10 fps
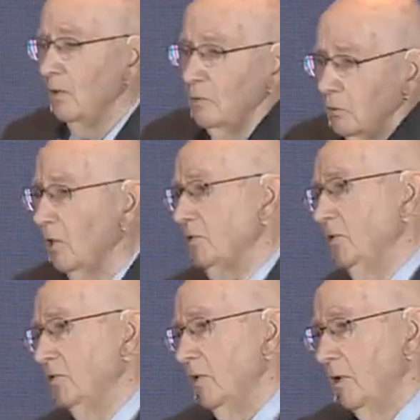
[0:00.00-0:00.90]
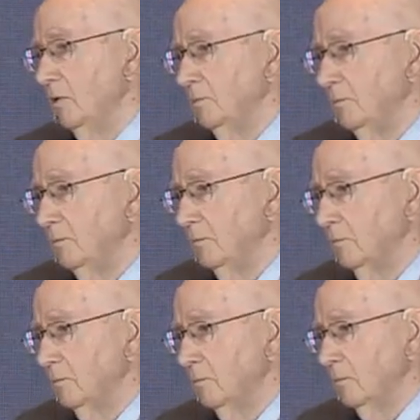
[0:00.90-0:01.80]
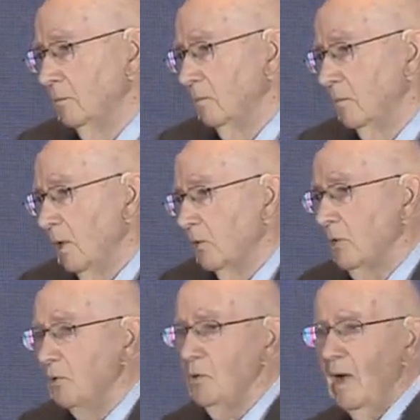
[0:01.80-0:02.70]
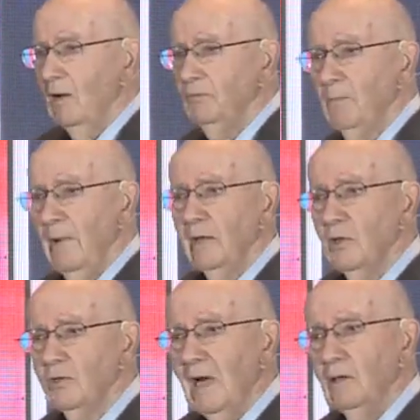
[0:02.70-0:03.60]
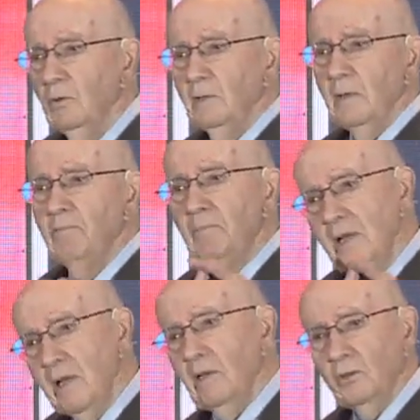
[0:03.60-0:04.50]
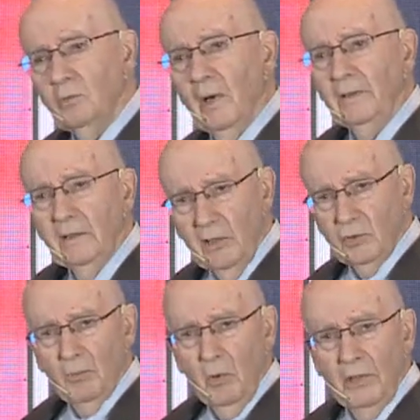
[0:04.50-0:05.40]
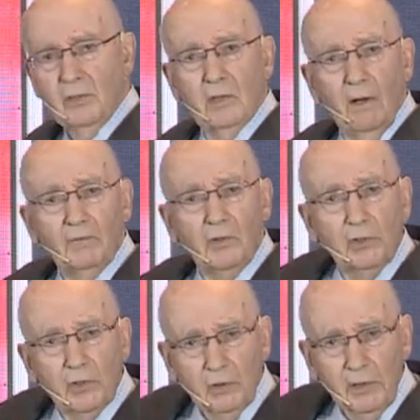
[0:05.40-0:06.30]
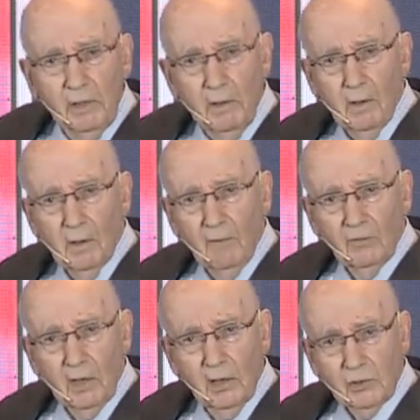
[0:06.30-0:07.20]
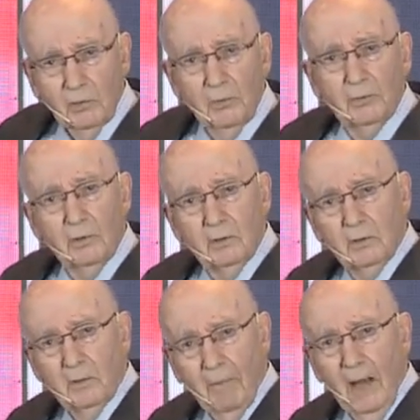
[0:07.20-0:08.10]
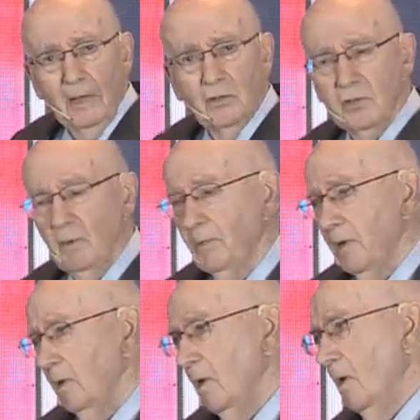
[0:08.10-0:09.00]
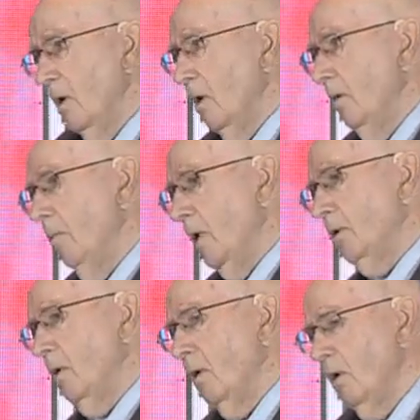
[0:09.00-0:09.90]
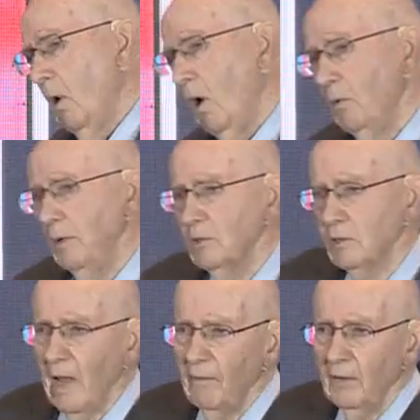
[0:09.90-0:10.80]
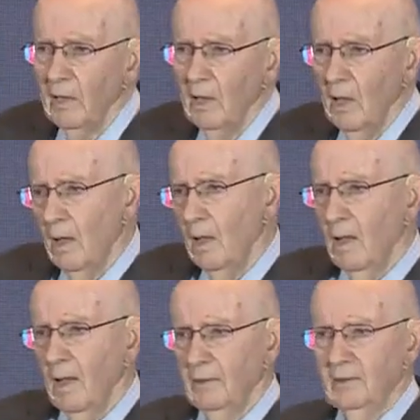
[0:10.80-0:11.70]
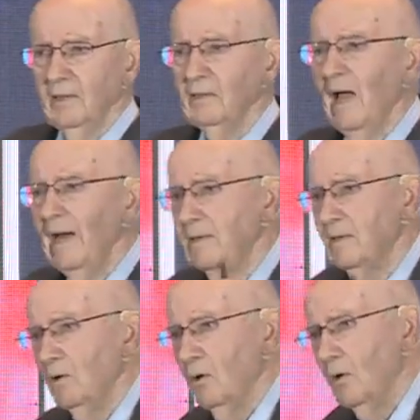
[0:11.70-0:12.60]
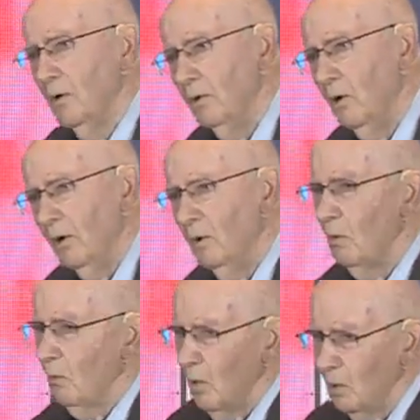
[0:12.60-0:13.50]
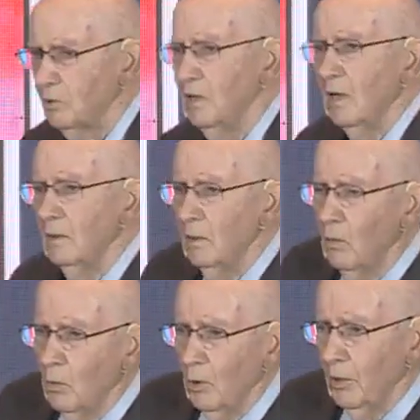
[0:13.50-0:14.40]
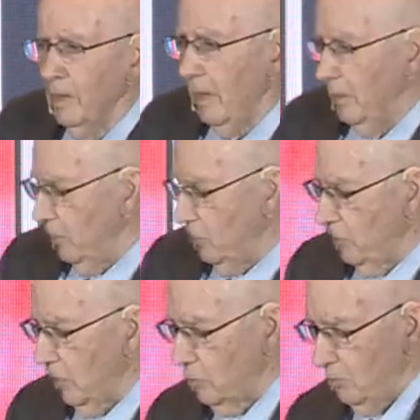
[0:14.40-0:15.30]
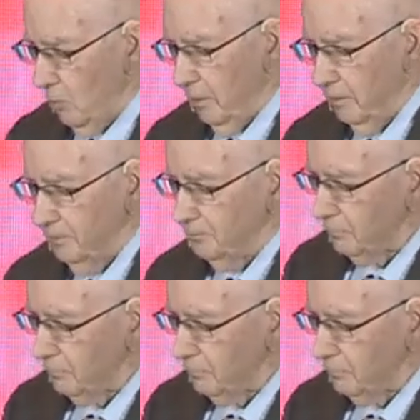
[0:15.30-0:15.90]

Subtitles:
You lost the sale. So you have to manage not only being at the right touch points of the journey of a customer to buying something, but always having delight or well done work at each touch point.